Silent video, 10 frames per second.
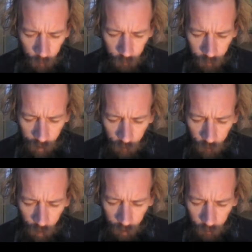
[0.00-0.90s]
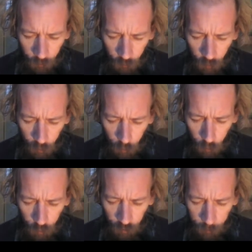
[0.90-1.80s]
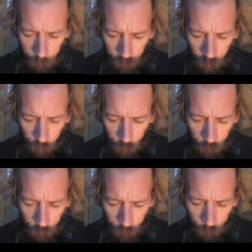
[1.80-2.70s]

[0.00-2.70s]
to give thanks to the Lord himself,